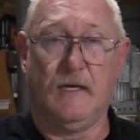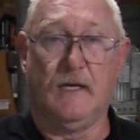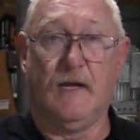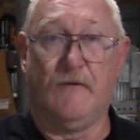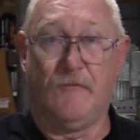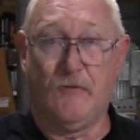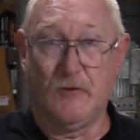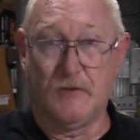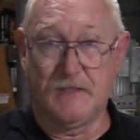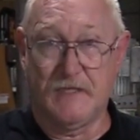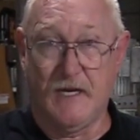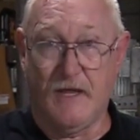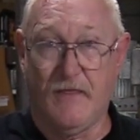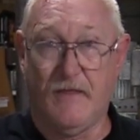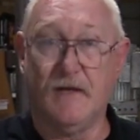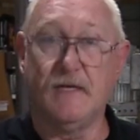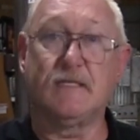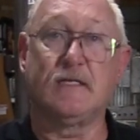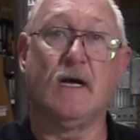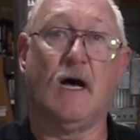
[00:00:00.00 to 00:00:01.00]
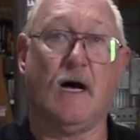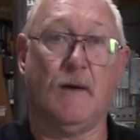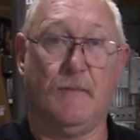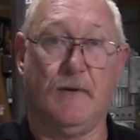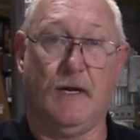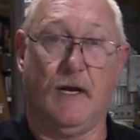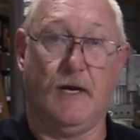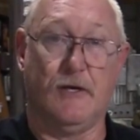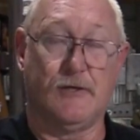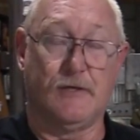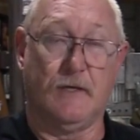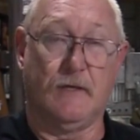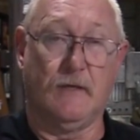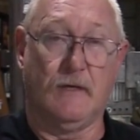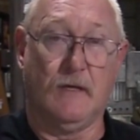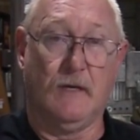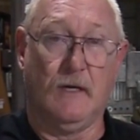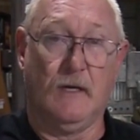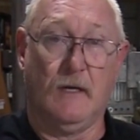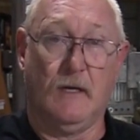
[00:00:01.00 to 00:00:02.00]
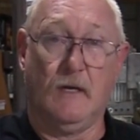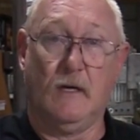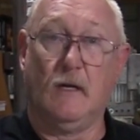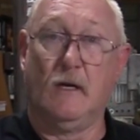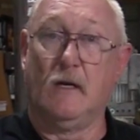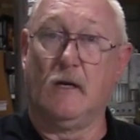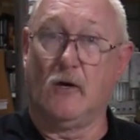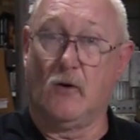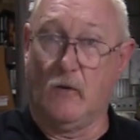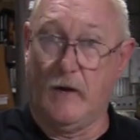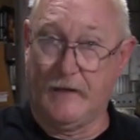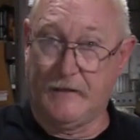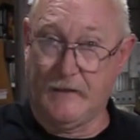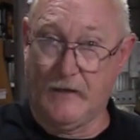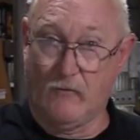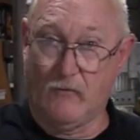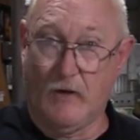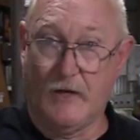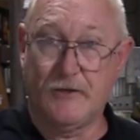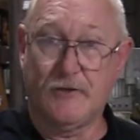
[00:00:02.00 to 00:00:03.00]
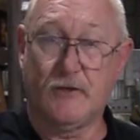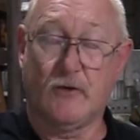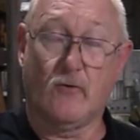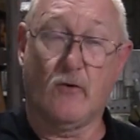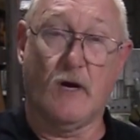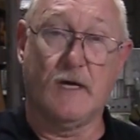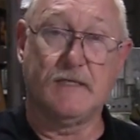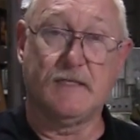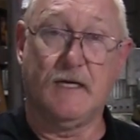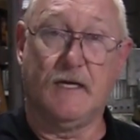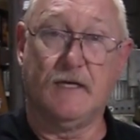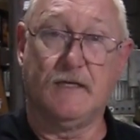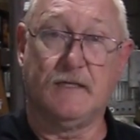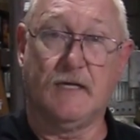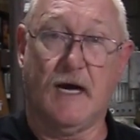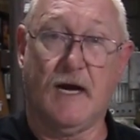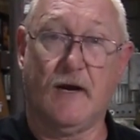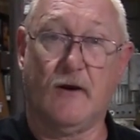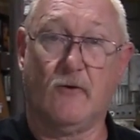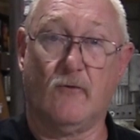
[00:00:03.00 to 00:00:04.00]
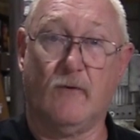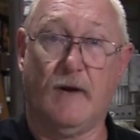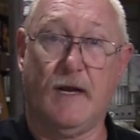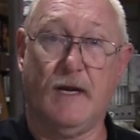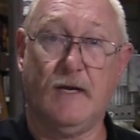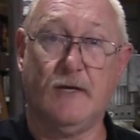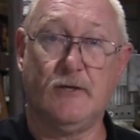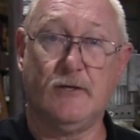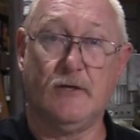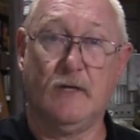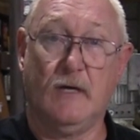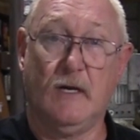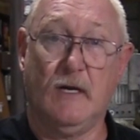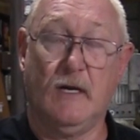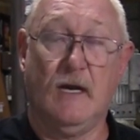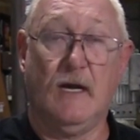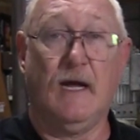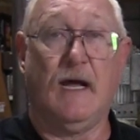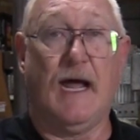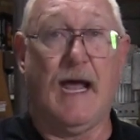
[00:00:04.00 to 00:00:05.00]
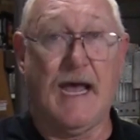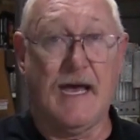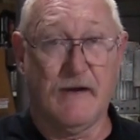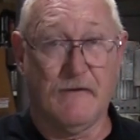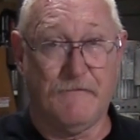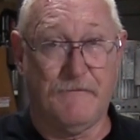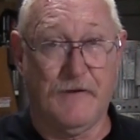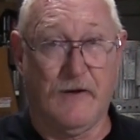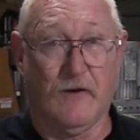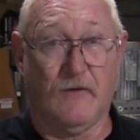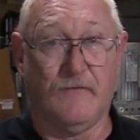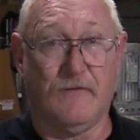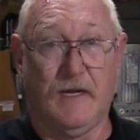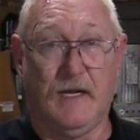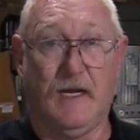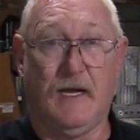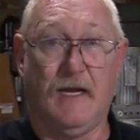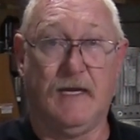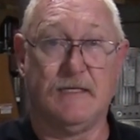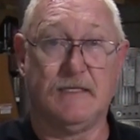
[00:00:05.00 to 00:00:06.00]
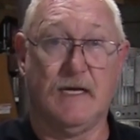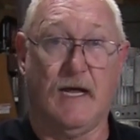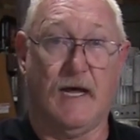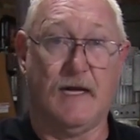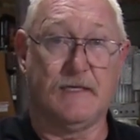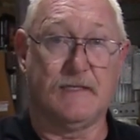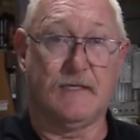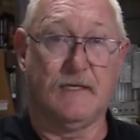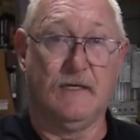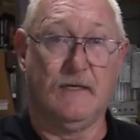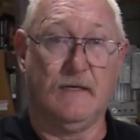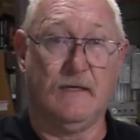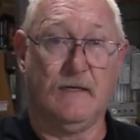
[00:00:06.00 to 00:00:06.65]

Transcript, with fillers: If you see this combination, correcting rich across the entire range and a failed V E test,